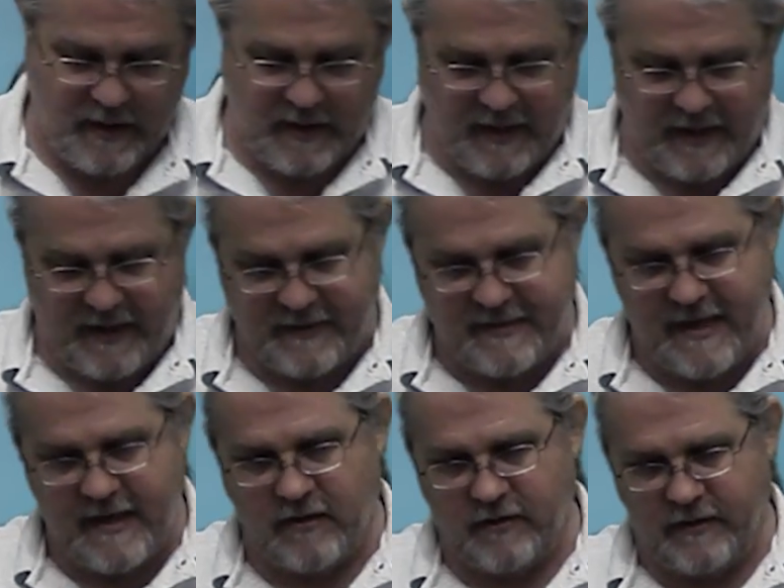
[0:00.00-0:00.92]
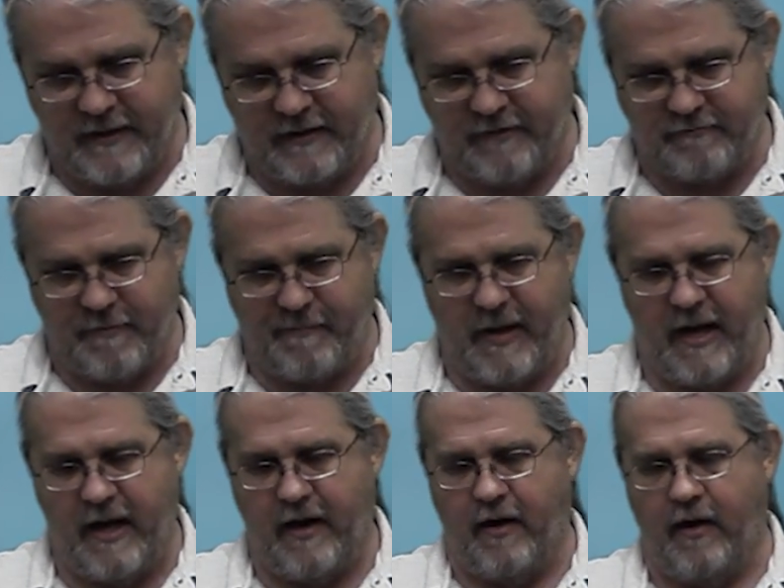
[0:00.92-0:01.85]
and take a look at the
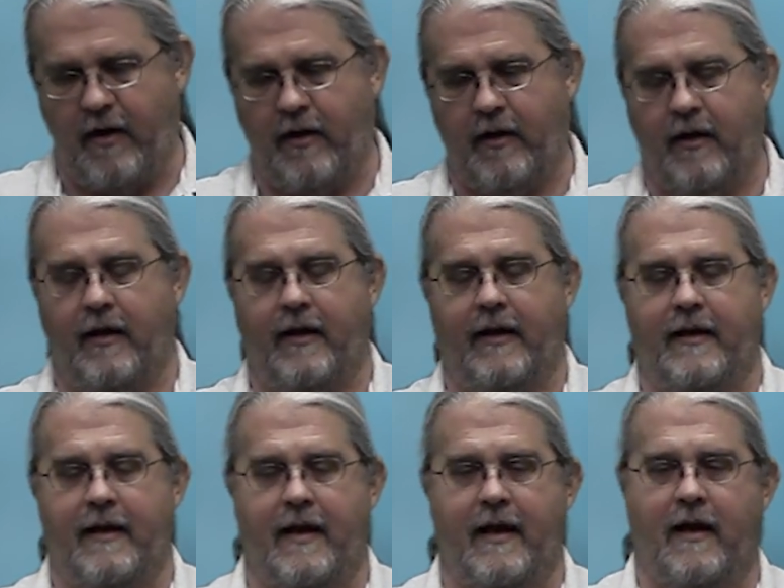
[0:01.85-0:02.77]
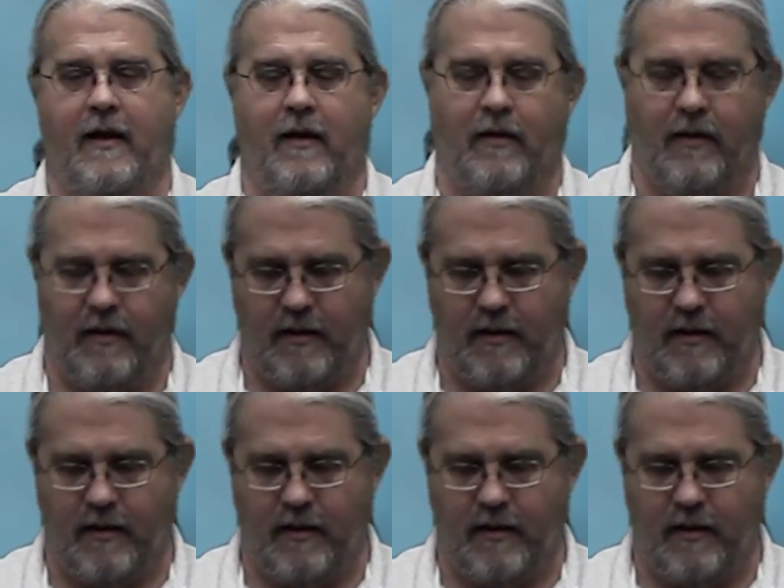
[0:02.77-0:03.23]
repair. Now,